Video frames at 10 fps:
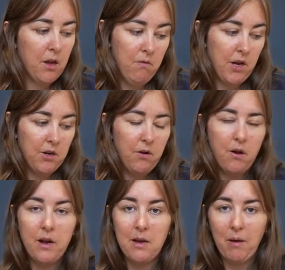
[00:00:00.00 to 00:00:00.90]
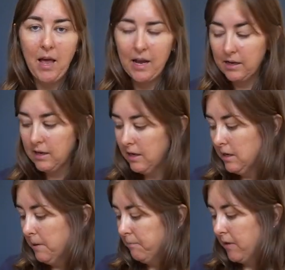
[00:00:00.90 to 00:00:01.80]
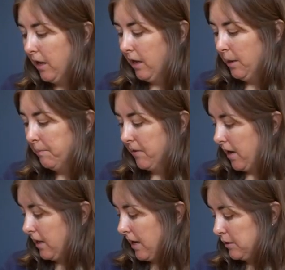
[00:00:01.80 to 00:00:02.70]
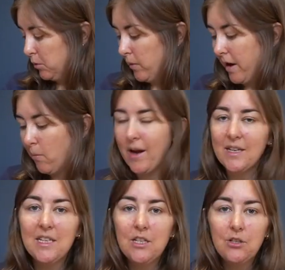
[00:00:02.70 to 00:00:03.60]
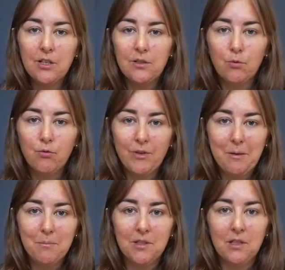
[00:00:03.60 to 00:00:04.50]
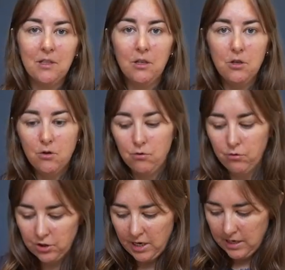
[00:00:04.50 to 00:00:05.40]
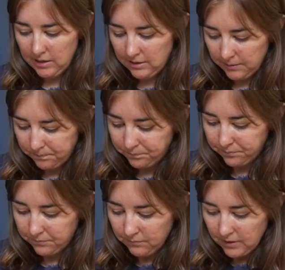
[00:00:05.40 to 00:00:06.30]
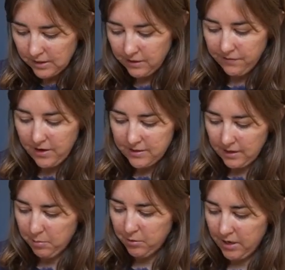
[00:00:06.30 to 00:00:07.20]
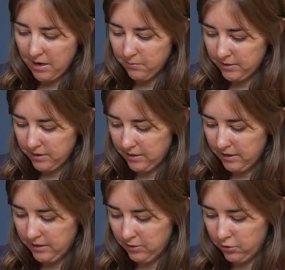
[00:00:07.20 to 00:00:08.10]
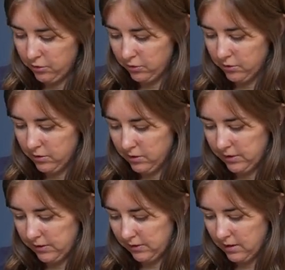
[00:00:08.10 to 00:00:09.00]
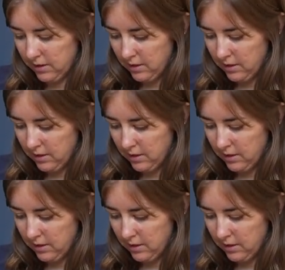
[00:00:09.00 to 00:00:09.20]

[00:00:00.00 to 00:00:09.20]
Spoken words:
own. I don't own any black. I like to wear white t-shirts and creams and neutral shades. So the first thing I pulled out was these shorts.